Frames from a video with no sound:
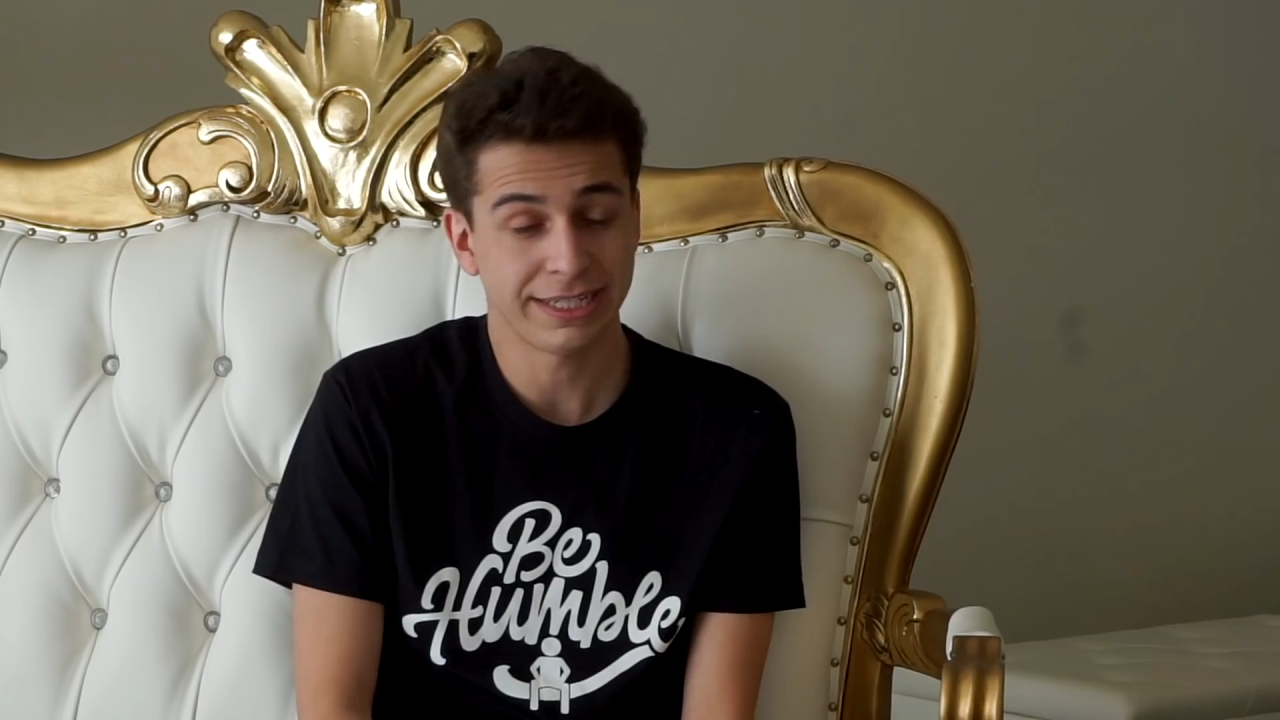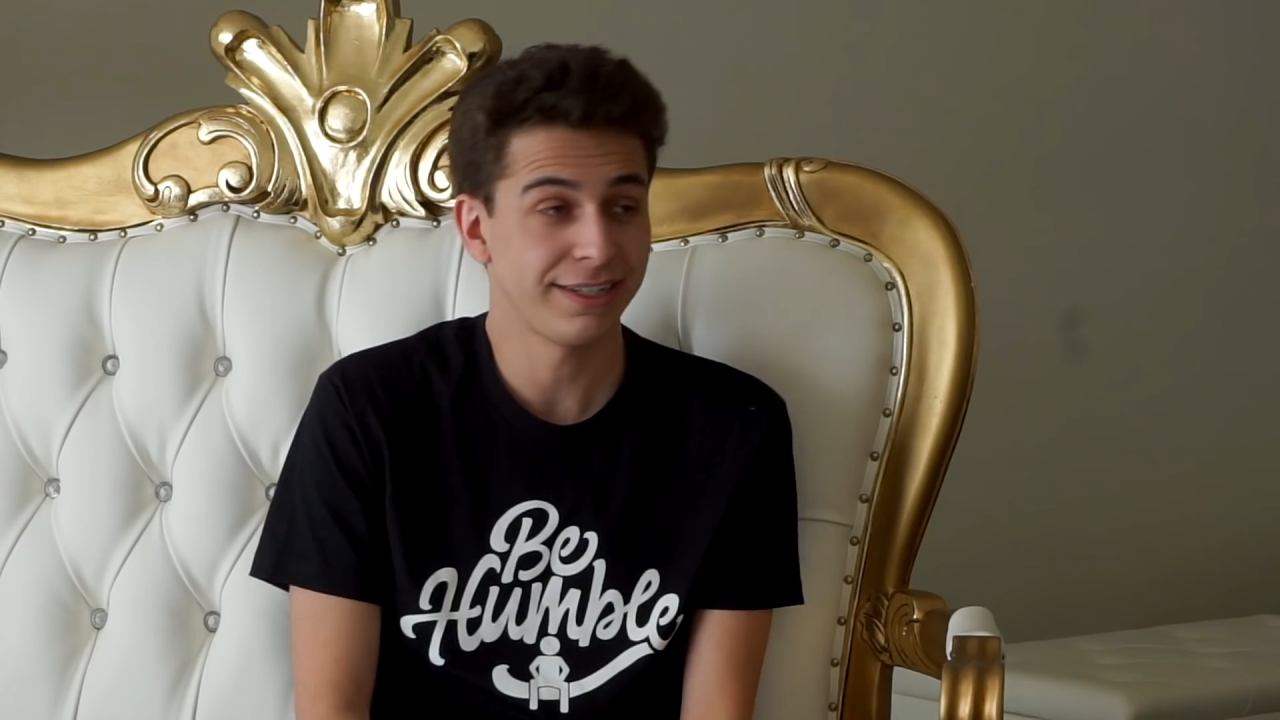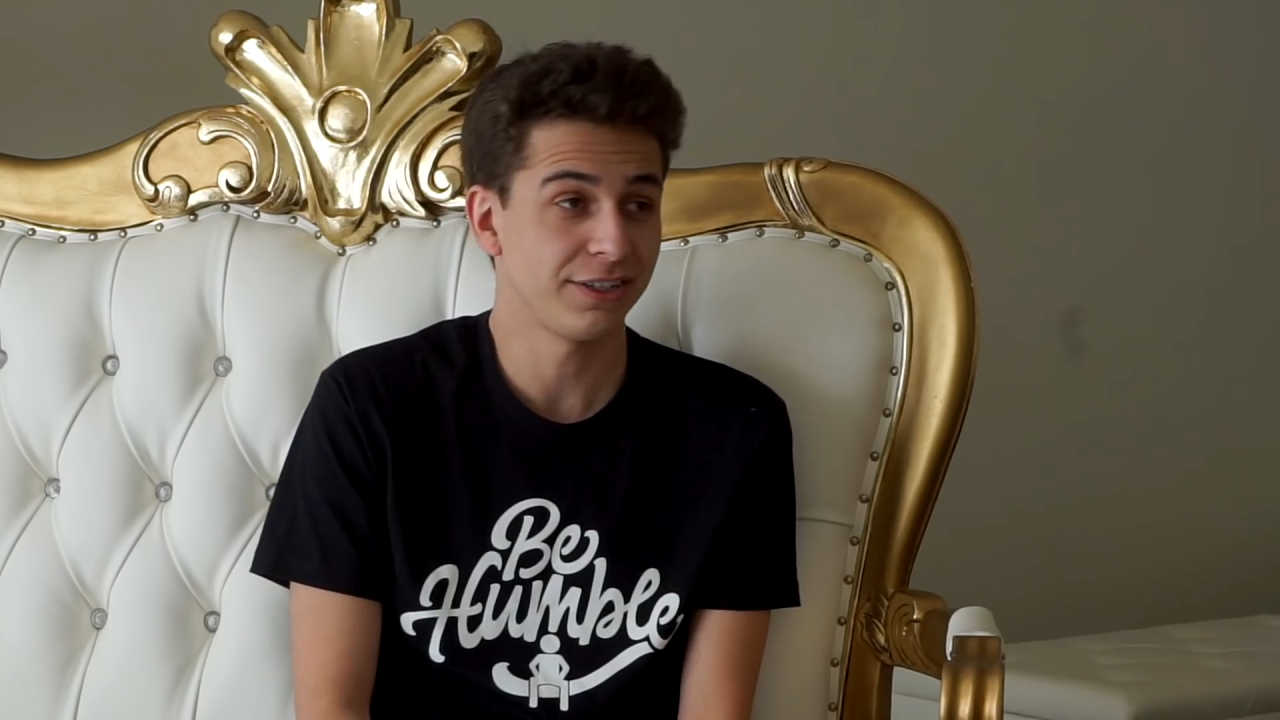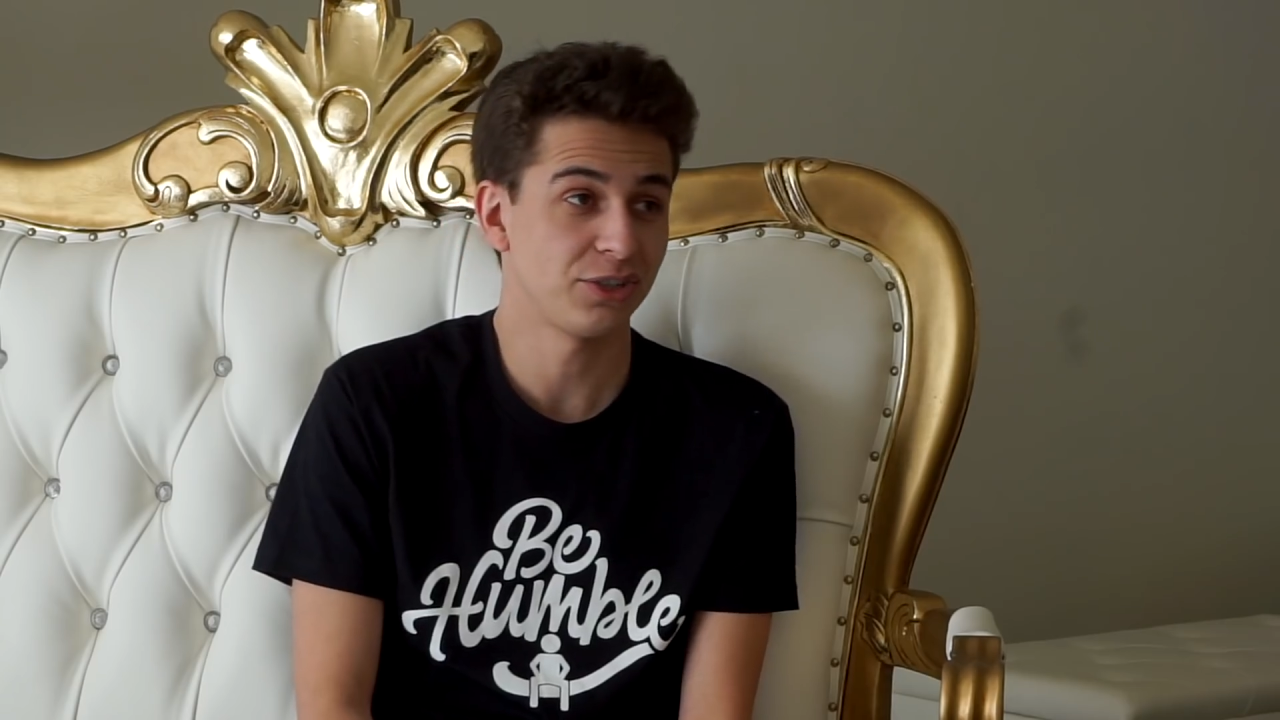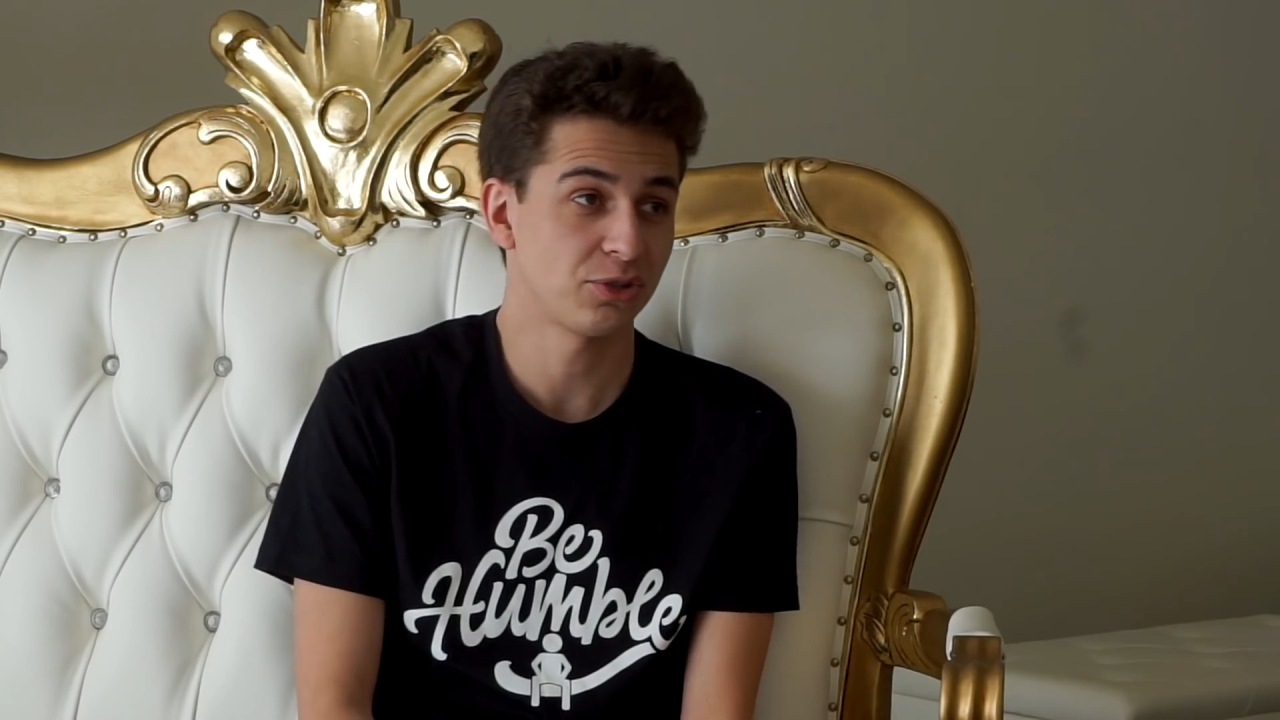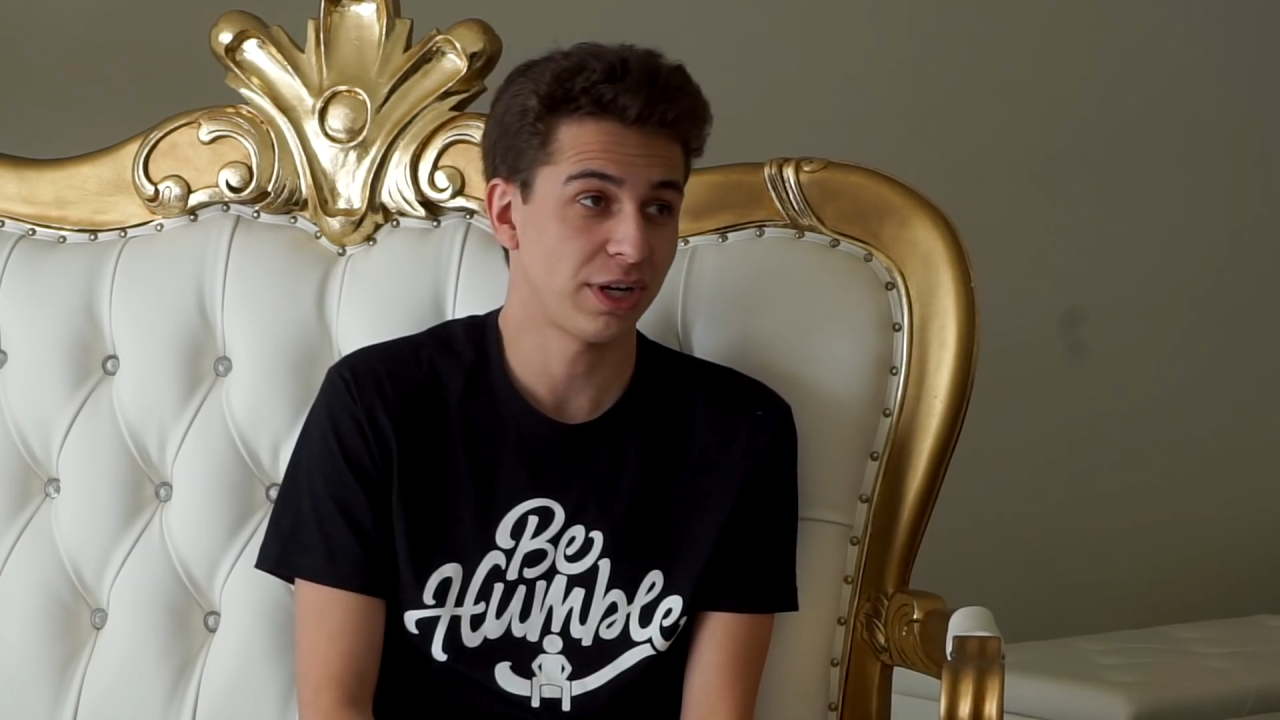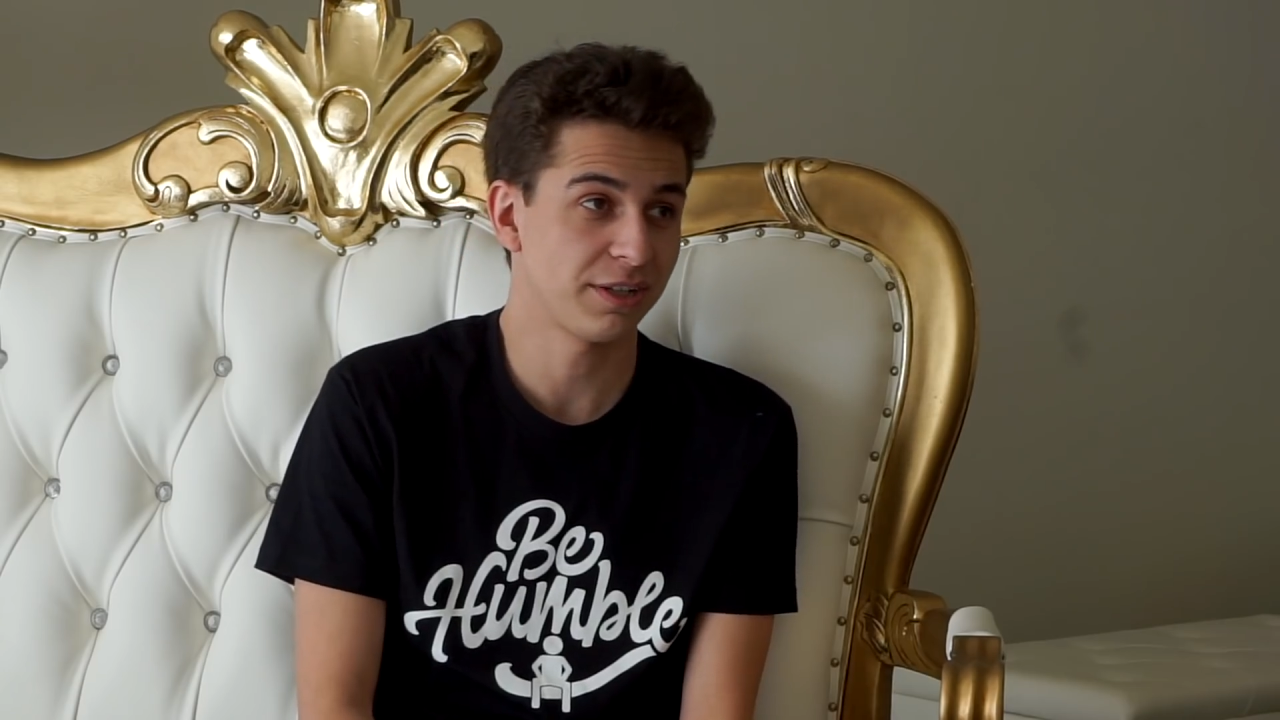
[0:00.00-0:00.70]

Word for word: I needed to